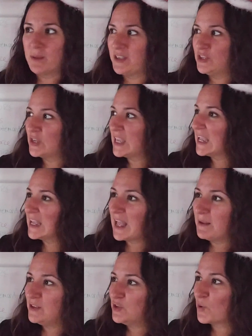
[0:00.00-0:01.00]
I mean,
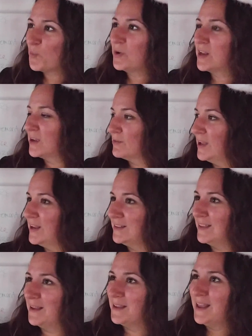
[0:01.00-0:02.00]
you don't want
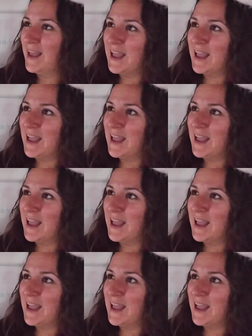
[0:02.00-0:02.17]
to,